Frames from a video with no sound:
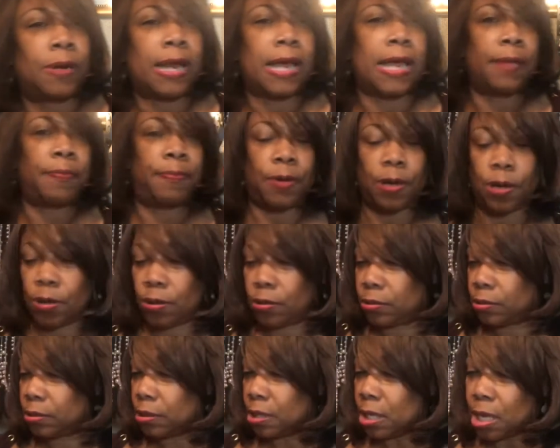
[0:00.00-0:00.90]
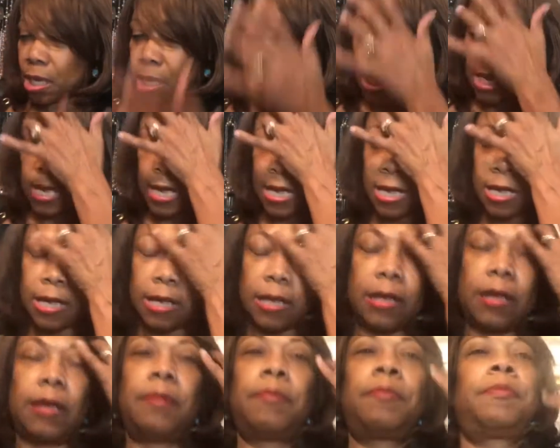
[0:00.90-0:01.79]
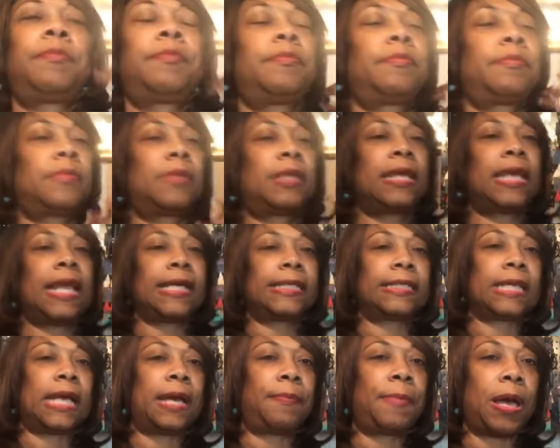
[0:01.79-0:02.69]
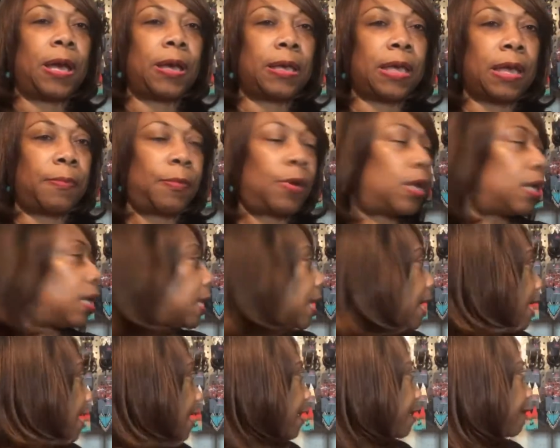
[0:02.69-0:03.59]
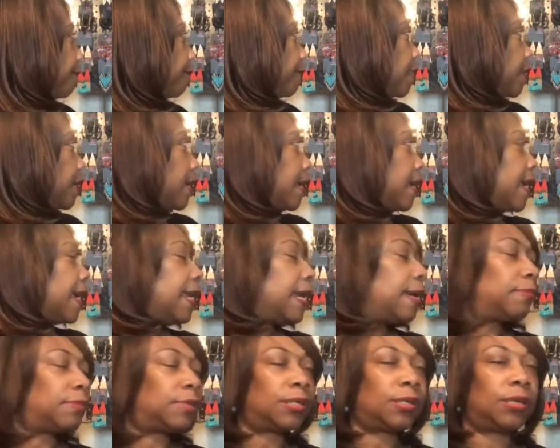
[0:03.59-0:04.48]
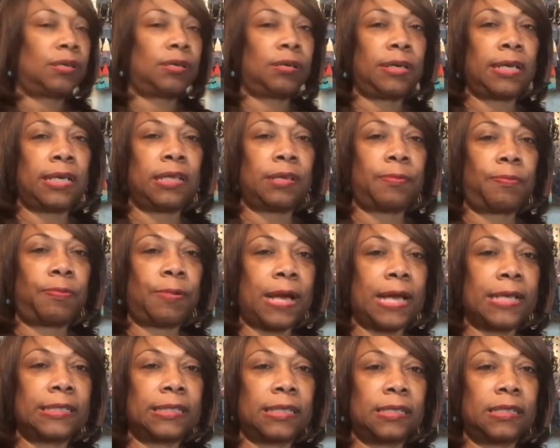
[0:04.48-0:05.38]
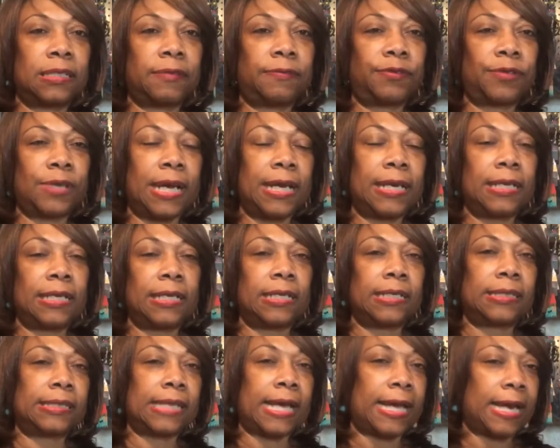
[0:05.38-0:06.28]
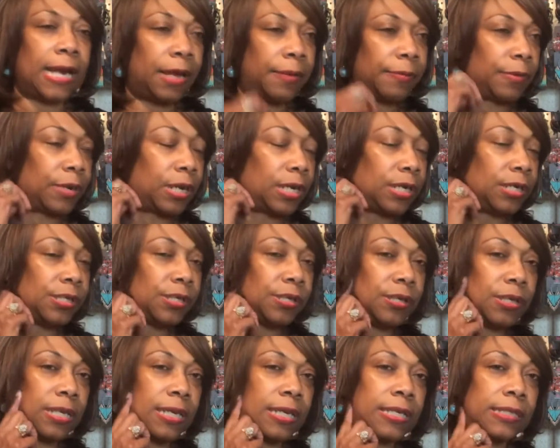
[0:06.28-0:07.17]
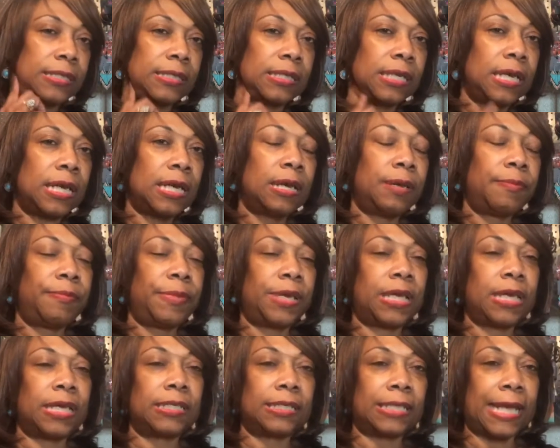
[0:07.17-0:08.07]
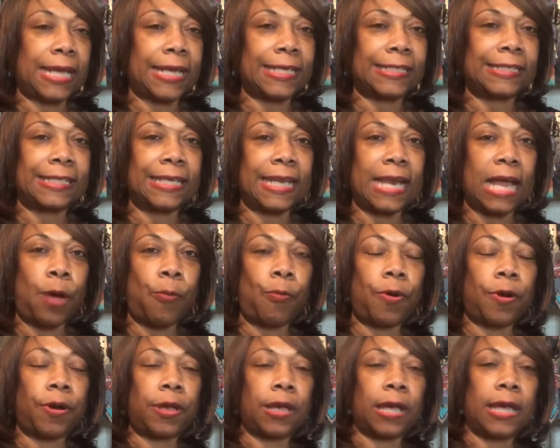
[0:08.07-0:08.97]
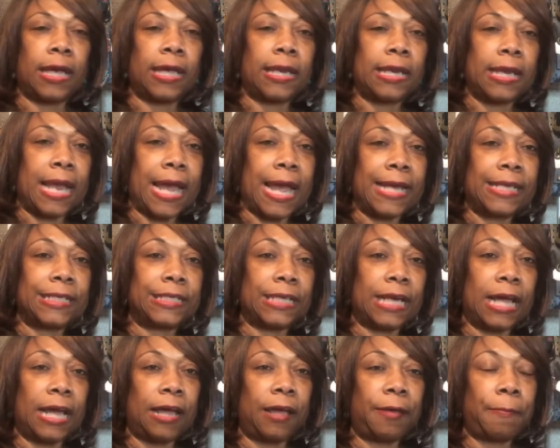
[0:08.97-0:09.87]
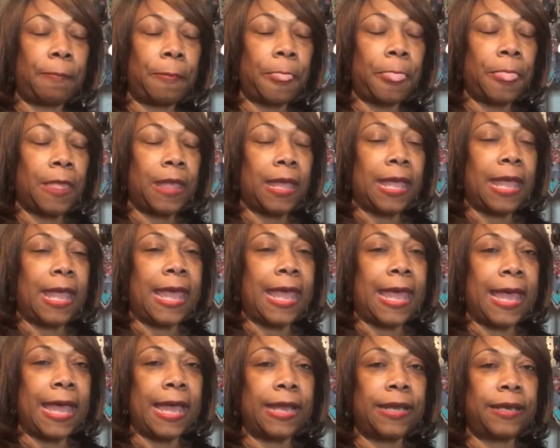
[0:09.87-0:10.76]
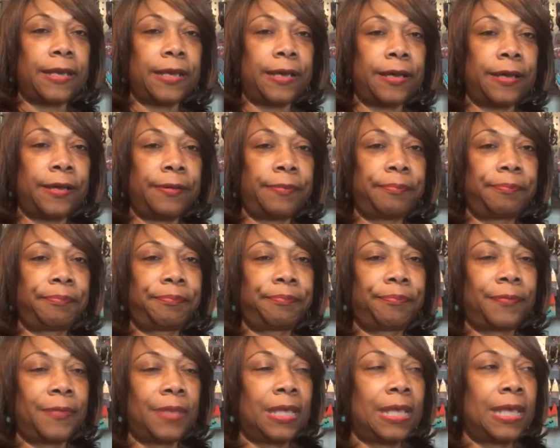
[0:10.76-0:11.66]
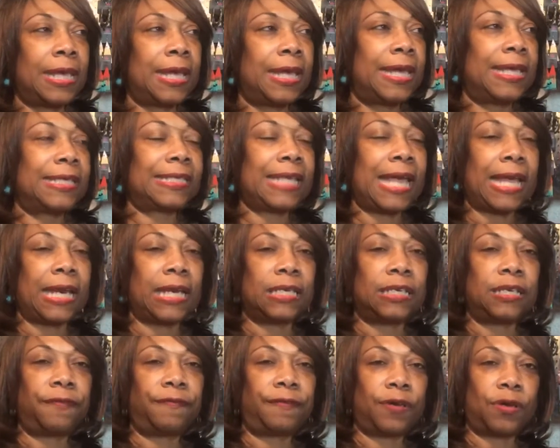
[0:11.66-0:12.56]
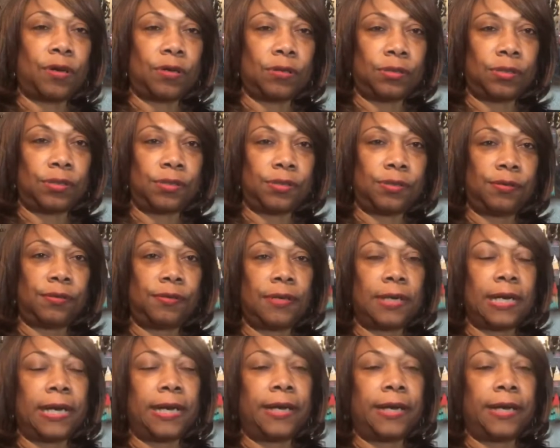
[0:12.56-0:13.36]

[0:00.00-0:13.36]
I post the next time I come on live. And I'm still in the process of trying to decide how I'm gonna do this because, like I said, I work a night job, and it's kind of difficult to